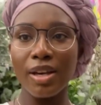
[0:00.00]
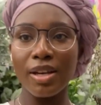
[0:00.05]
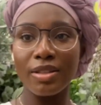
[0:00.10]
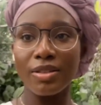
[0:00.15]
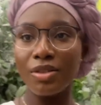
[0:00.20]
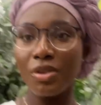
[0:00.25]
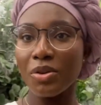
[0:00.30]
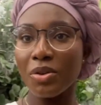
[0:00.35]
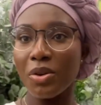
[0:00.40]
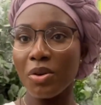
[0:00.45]
is
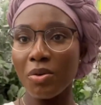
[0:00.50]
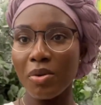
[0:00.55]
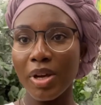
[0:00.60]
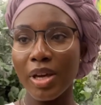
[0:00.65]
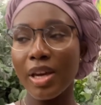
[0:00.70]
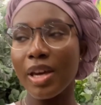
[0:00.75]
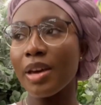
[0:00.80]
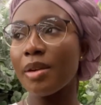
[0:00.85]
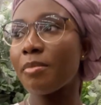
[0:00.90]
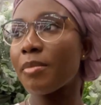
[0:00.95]
not
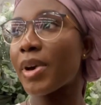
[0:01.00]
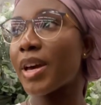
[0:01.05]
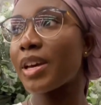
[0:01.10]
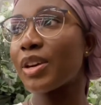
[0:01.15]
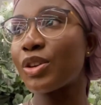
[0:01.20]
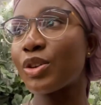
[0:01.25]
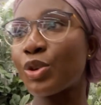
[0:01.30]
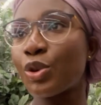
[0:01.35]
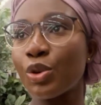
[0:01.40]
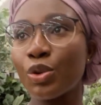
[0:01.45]
going in my
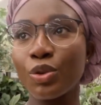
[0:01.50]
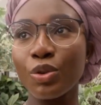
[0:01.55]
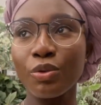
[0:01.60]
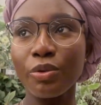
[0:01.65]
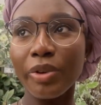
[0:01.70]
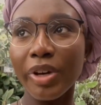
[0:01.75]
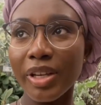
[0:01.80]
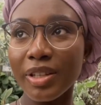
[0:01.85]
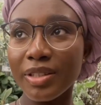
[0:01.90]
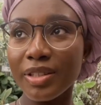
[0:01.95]
good
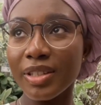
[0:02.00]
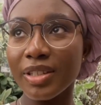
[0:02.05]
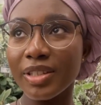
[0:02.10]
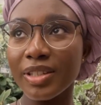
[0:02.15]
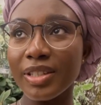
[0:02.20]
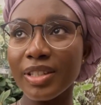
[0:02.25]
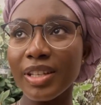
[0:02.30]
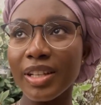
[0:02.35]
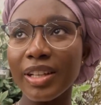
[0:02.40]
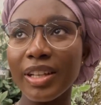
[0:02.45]

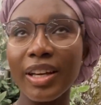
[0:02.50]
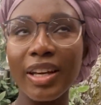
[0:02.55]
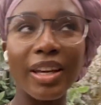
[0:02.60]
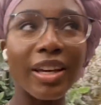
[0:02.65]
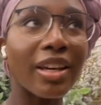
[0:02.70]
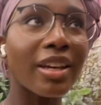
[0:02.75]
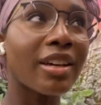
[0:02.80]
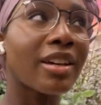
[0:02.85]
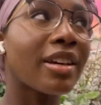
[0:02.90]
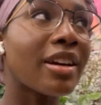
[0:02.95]
graces.
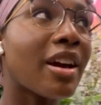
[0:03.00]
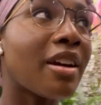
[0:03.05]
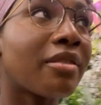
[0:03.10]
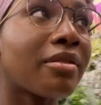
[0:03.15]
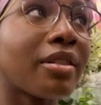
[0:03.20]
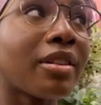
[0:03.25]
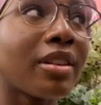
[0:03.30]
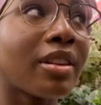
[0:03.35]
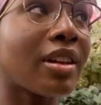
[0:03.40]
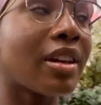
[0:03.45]
Like,
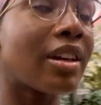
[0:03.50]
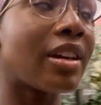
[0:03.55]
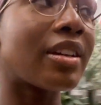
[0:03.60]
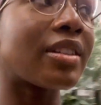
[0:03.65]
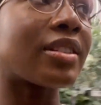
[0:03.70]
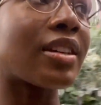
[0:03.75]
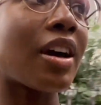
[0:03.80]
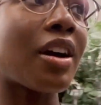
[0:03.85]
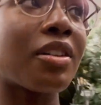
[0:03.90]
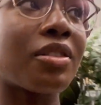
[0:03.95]
everything
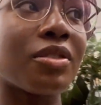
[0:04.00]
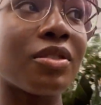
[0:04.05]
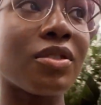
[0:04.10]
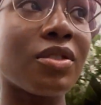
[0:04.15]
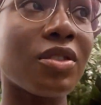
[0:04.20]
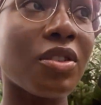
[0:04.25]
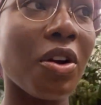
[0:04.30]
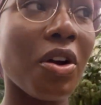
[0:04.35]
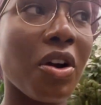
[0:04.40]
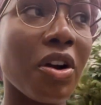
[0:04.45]
is out of
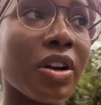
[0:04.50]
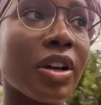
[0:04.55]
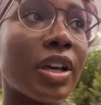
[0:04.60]
stock.